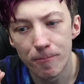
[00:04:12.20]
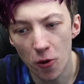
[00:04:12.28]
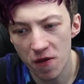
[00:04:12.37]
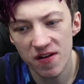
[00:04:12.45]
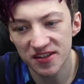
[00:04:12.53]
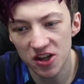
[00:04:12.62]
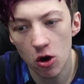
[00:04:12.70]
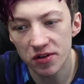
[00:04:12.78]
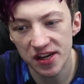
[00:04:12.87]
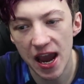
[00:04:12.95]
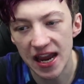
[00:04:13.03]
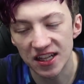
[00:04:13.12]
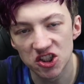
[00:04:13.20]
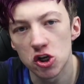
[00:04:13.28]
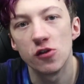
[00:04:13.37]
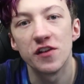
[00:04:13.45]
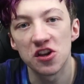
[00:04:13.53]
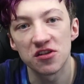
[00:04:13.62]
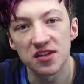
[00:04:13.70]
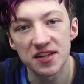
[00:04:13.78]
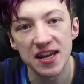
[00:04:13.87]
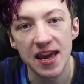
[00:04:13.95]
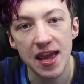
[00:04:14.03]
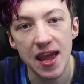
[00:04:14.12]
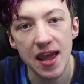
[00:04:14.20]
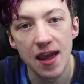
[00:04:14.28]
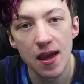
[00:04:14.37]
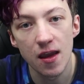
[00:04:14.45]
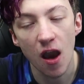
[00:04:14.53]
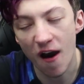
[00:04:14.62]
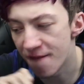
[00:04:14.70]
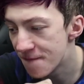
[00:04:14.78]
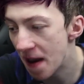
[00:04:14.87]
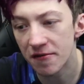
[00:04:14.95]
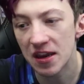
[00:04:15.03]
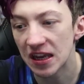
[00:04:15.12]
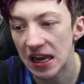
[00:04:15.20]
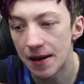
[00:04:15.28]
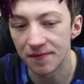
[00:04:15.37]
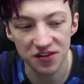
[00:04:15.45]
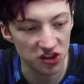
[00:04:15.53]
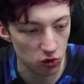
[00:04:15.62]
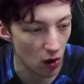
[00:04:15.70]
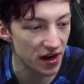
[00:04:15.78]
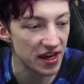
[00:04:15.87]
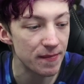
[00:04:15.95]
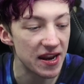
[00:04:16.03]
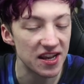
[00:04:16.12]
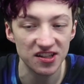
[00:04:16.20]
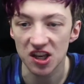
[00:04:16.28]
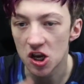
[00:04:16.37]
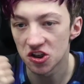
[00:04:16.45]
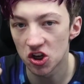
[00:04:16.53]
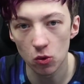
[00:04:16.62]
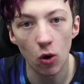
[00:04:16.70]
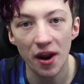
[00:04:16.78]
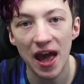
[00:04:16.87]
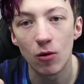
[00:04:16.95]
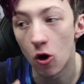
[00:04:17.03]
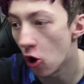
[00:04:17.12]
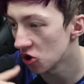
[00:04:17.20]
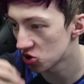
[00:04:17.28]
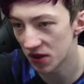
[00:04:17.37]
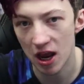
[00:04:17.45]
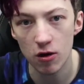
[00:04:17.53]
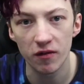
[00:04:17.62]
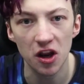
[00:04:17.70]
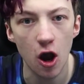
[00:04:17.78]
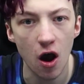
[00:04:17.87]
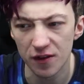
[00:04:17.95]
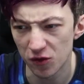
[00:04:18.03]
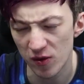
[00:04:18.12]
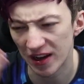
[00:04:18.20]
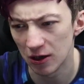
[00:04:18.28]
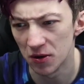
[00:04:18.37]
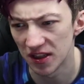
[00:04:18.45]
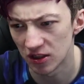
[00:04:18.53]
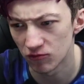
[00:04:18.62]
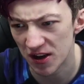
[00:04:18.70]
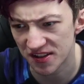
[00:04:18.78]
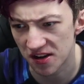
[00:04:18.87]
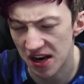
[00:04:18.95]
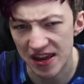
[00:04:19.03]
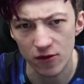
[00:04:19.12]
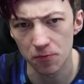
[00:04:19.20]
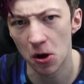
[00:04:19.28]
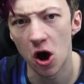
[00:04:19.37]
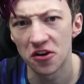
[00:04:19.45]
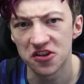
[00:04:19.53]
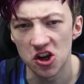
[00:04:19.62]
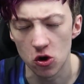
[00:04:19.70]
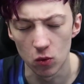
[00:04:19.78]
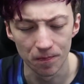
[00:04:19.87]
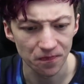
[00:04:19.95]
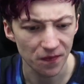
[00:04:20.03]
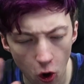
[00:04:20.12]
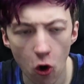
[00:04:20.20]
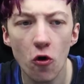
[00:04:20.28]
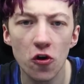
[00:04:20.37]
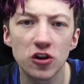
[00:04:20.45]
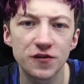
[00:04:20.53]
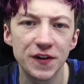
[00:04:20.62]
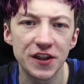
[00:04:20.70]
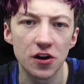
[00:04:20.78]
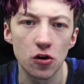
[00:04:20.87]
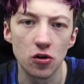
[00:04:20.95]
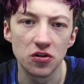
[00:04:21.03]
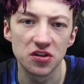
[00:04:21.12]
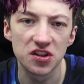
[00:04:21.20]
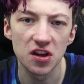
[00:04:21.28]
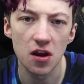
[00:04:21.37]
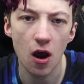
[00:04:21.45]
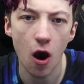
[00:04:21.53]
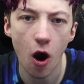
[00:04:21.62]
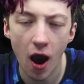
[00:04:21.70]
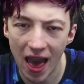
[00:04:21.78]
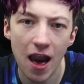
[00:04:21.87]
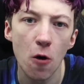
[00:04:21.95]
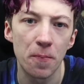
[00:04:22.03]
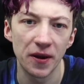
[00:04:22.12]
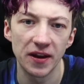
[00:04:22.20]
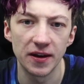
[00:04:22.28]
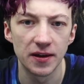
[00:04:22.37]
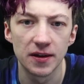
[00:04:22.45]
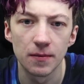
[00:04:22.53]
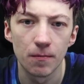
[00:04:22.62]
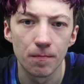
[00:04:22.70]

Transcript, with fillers: But there is no denying two videos a day of varying lengths 20 minutes to 1 hour or to an hour and a half if you're including Resident Evil Part 2. All those videos are helping.